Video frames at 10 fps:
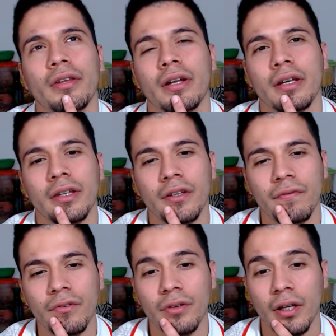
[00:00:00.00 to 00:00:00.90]
that I
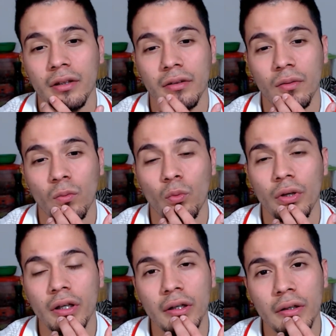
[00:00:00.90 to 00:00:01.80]
give you, that
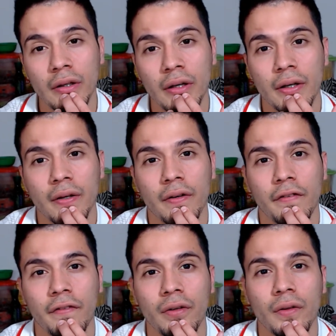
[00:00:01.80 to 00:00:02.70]
we
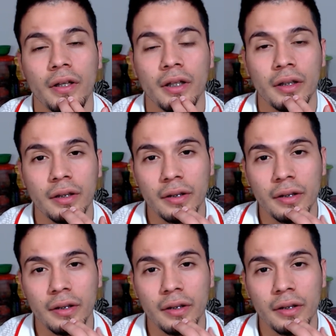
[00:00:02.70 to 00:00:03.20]
feel that